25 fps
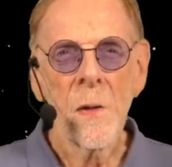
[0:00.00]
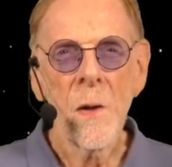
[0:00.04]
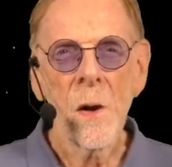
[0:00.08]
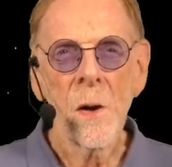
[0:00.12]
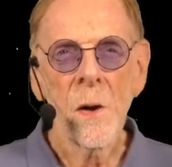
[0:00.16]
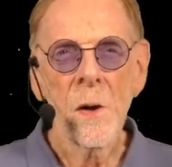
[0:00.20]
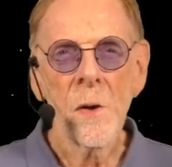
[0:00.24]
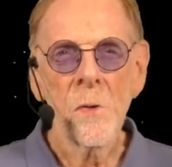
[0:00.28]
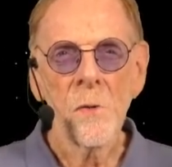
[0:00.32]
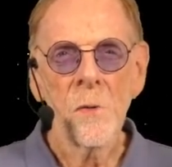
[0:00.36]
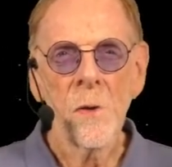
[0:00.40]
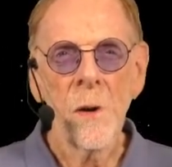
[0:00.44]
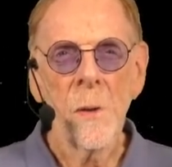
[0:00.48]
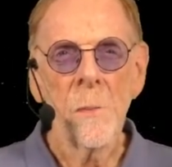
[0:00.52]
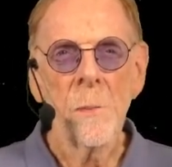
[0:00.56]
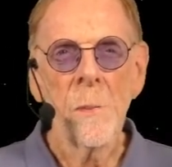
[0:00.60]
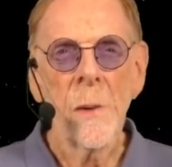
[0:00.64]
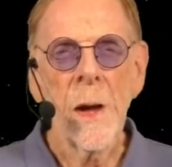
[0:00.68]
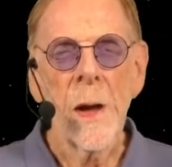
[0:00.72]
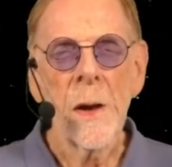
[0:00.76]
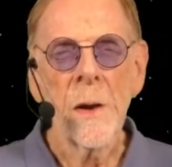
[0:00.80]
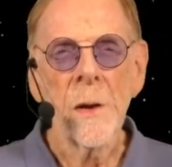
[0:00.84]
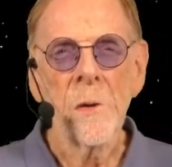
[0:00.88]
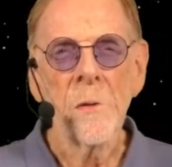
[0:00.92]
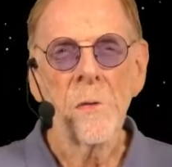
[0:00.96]
longer
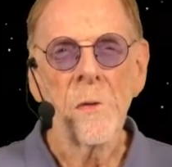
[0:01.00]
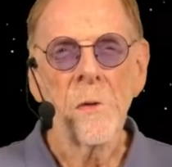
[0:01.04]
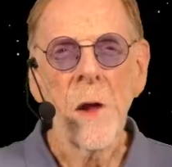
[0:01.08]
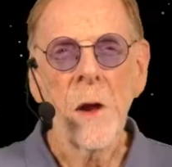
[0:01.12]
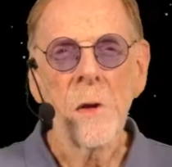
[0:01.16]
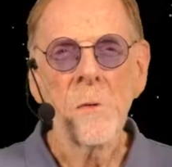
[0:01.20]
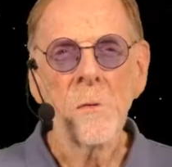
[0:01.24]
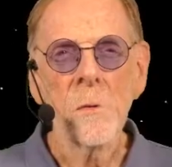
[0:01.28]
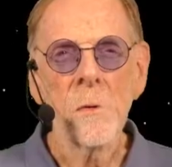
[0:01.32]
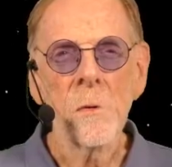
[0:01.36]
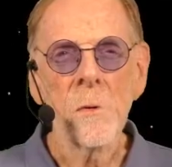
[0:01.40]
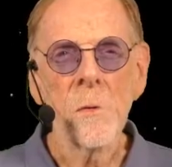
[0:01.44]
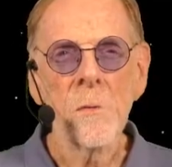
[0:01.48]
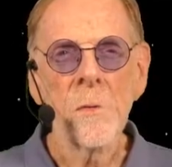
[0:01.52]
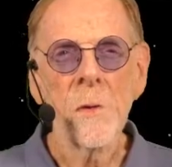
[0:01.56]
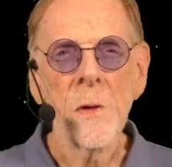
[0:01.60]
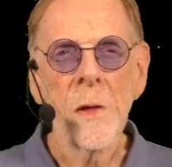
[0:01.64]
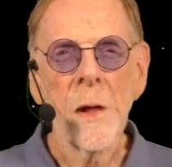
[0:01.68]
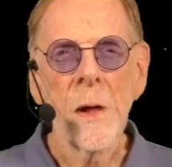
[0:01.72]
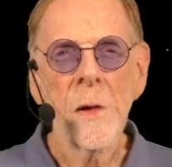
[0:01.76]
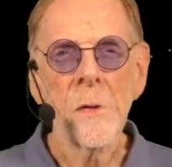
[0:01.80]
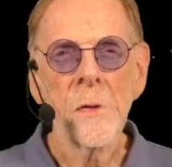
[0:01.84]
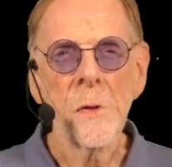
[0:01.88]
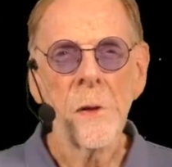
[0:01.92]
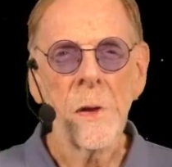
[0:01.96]
trip at its natural
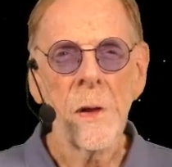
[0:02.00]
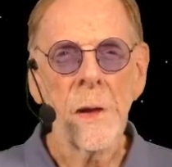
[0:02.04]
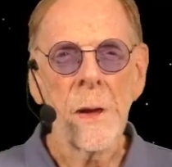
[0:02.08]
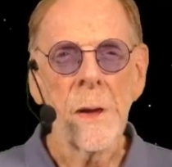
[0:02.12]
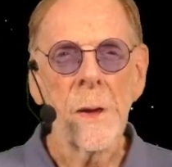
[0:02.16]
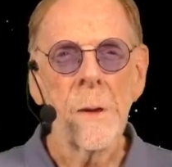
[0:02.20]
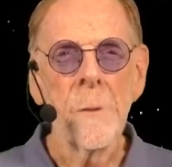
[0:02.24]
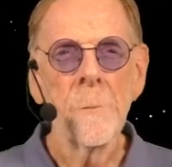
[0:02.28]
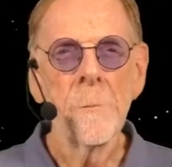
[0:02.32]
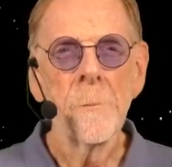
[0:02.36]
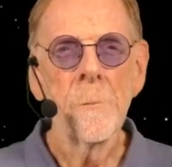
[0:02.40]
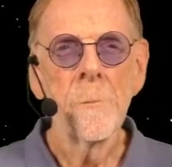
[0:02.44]
velocity.